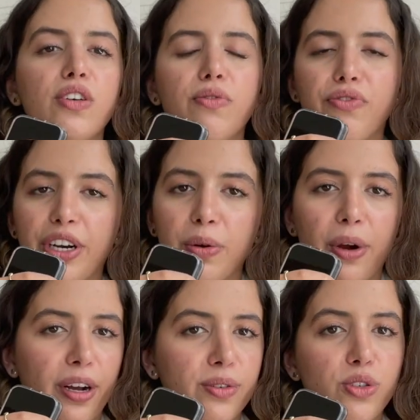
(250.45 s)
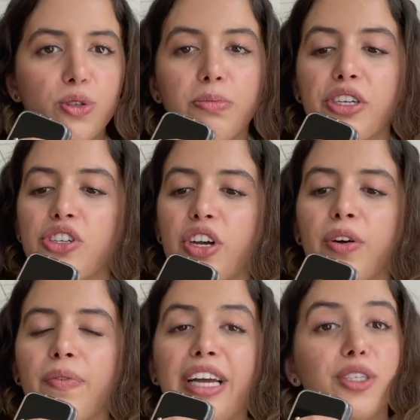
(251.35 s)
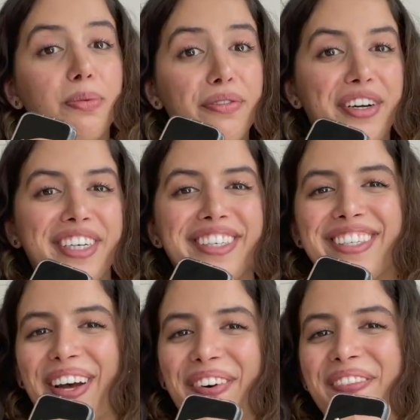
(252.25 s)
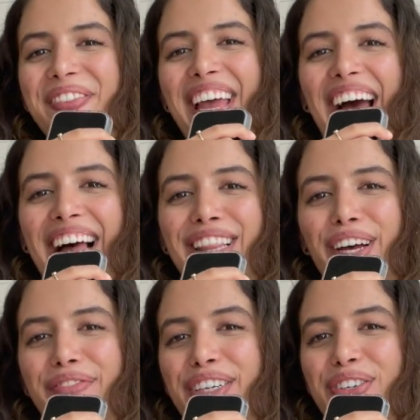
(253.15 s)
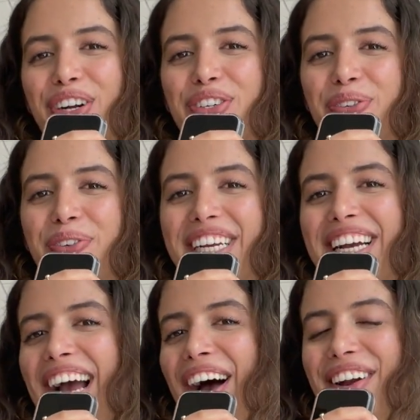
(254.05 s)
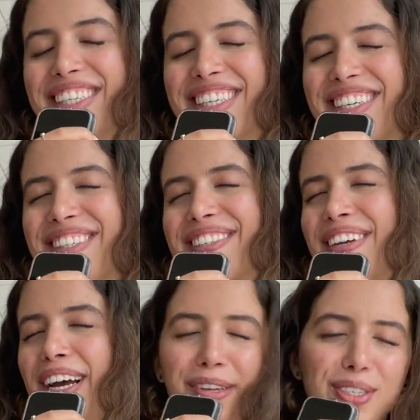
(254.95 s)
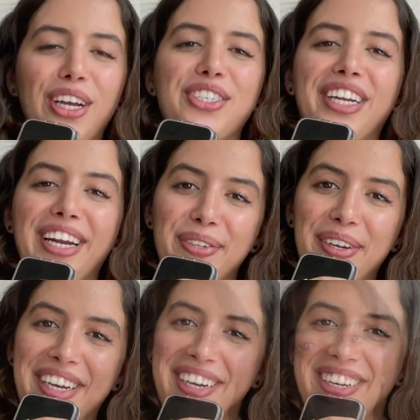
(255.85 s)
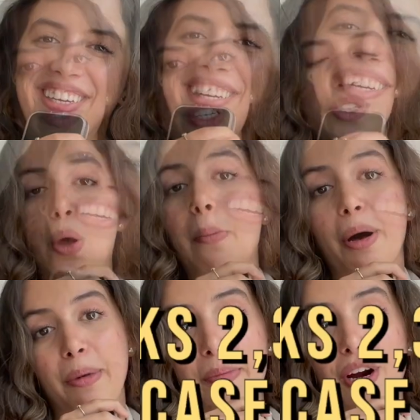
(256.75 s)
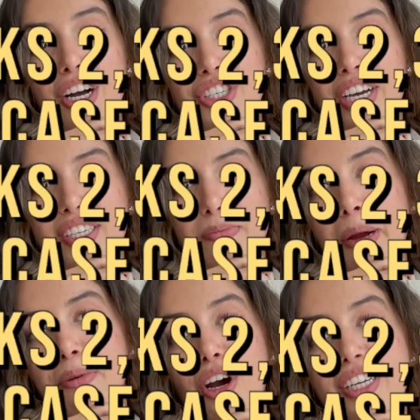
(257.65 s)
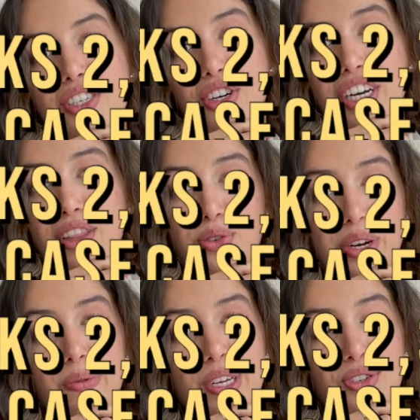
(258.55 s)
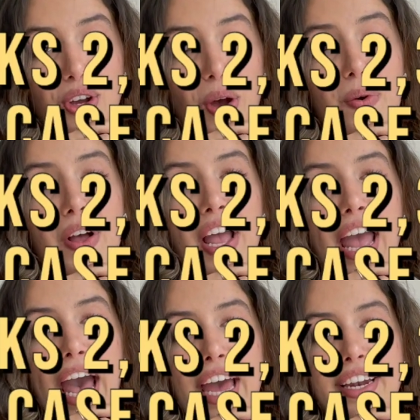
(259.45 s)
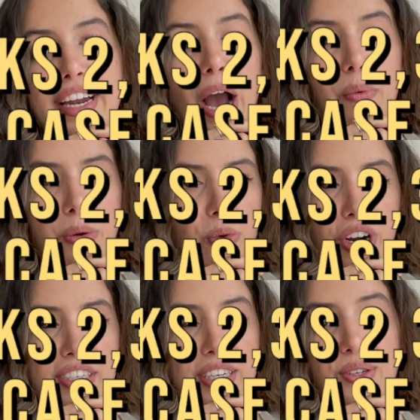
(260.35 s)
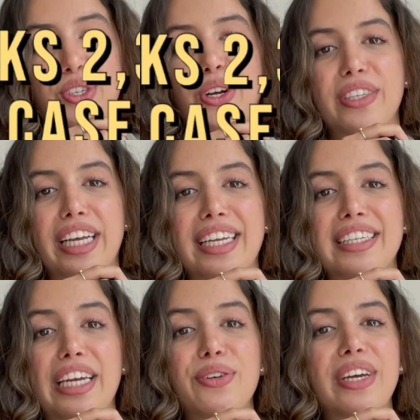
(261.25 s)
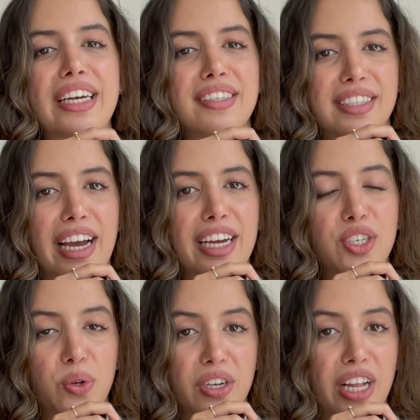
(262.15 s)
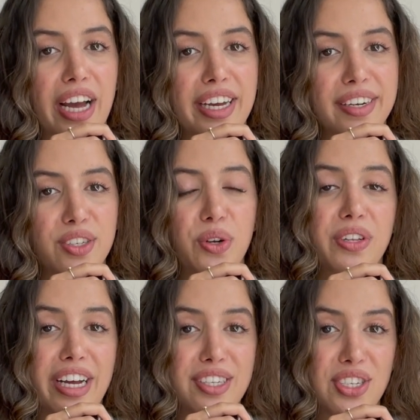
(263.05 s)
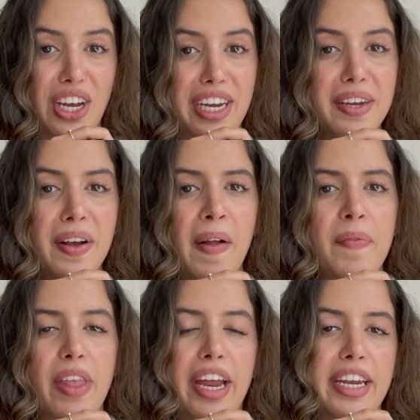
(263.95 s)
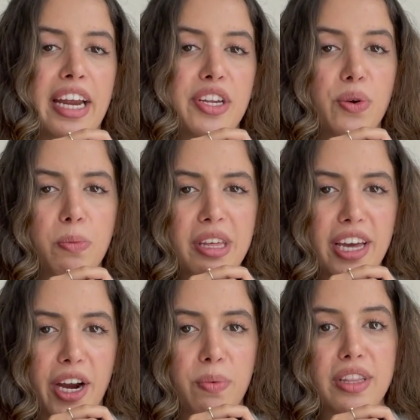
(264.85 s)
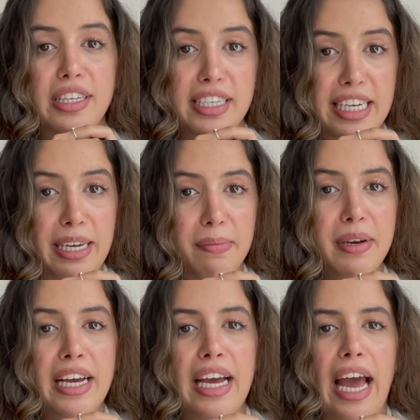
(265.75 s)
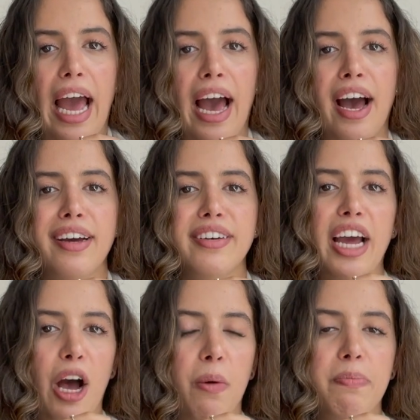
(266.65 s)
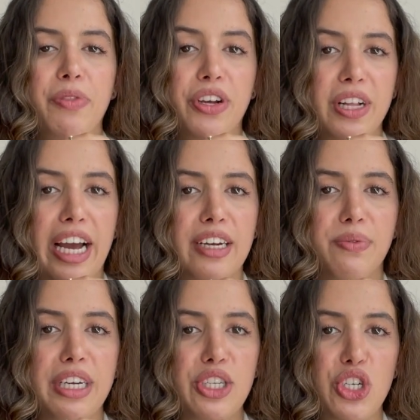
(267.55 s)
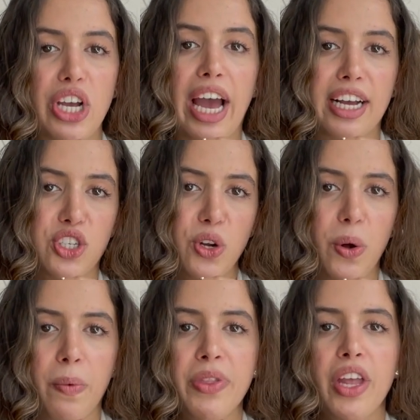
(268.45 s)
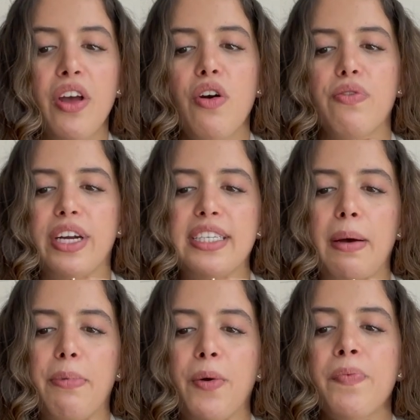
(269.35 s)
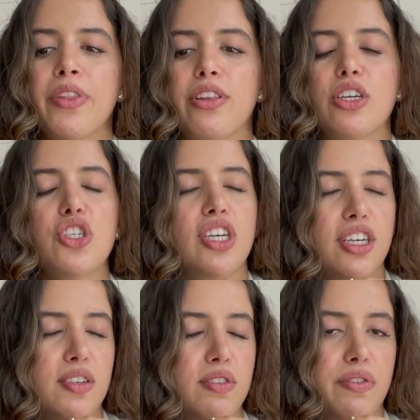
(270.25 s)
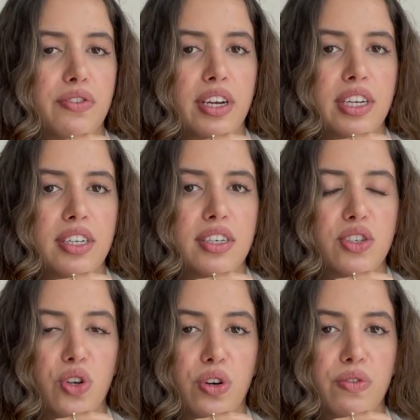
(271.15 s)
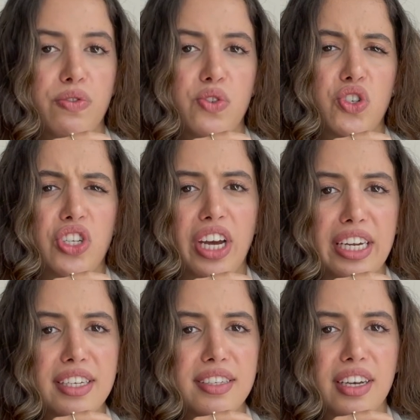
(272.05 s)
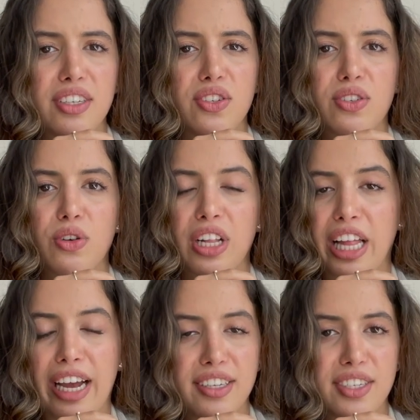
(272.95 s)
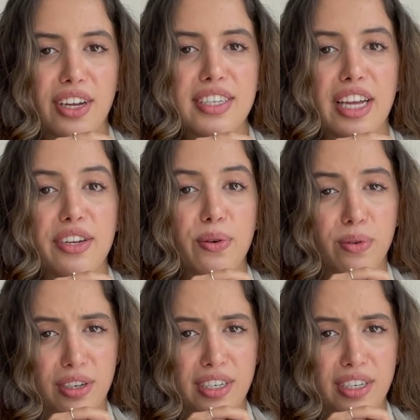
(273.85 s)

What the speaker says: very well, super chill and super fun. So I love introduction week. Honestly, it's such a nice week. So about my project. My project started 3 weeks ago, and how it works in consulting is that you get assigned to a client study, and then you'll be there with a team and help the client reach X goal. For example, there's tons of different sort of studies and client studies that you